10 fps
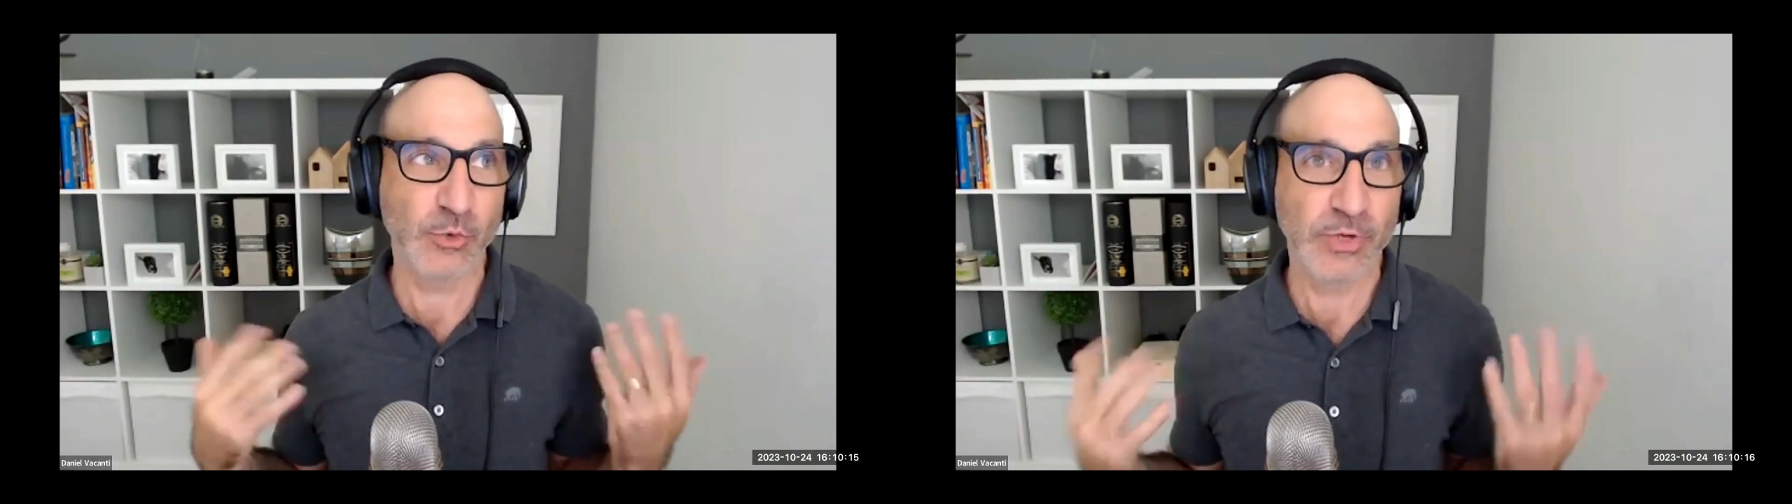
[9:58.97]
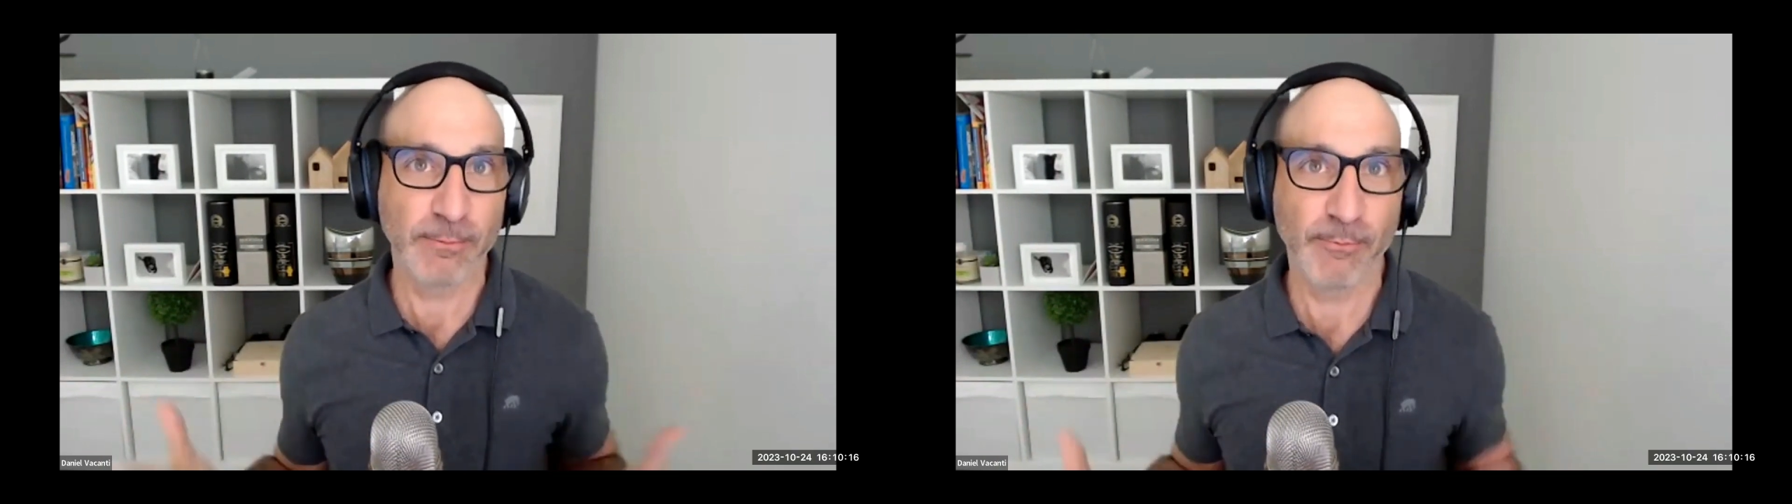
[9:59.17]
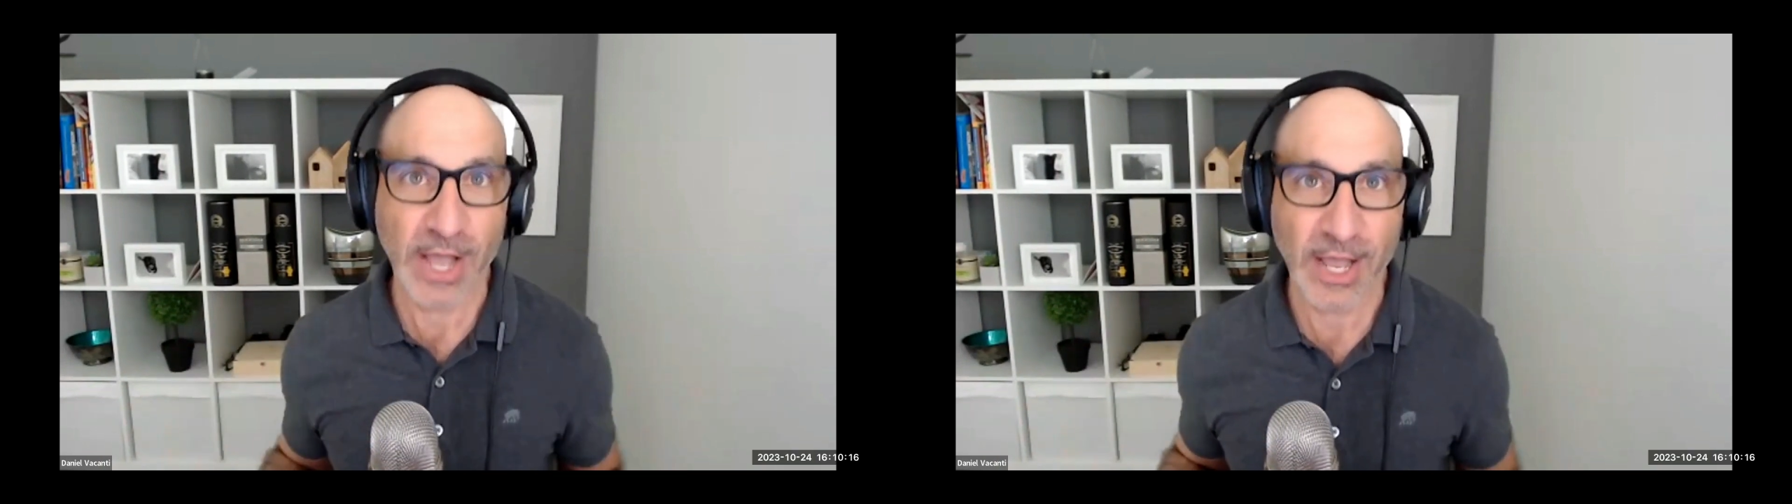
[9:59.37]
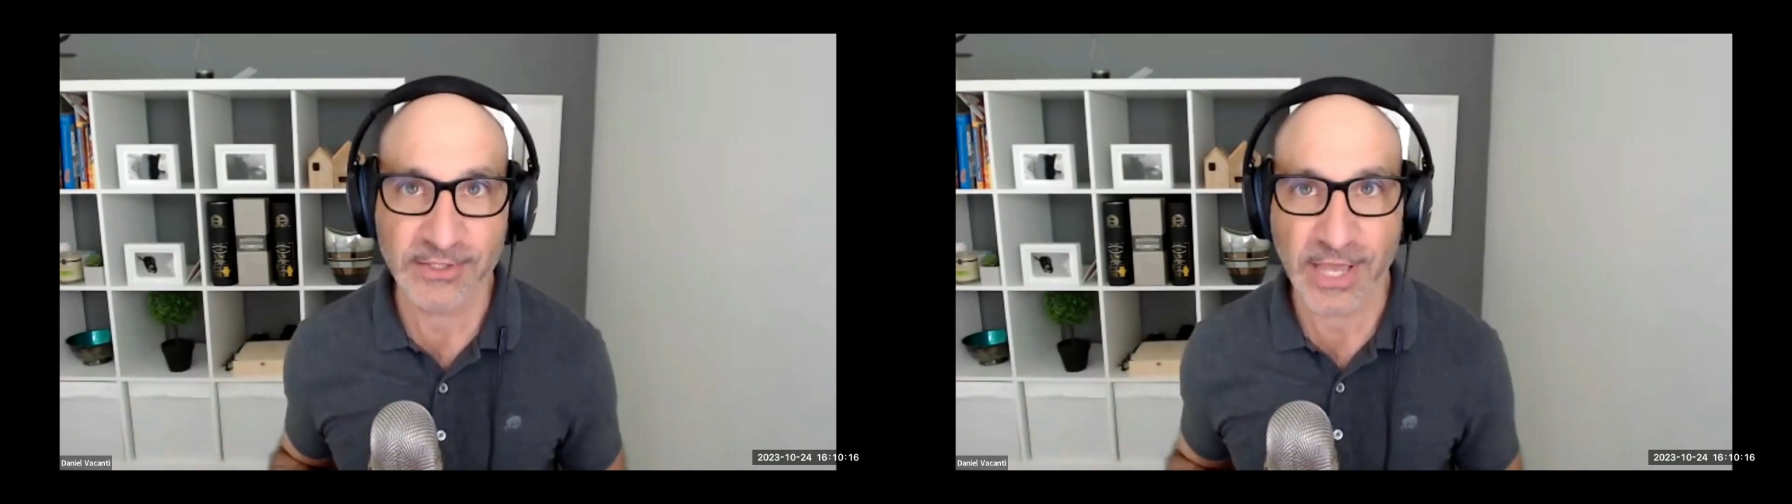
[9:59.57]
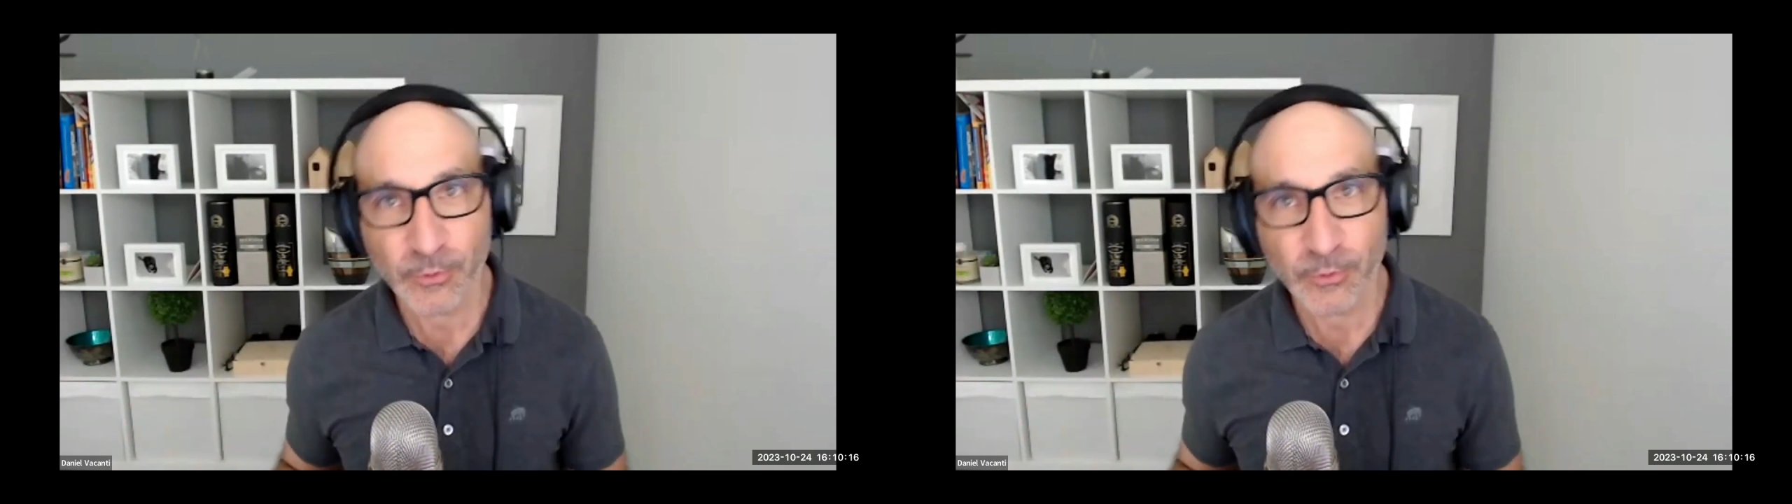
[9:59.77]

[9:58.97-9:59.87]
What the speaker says: to impossible.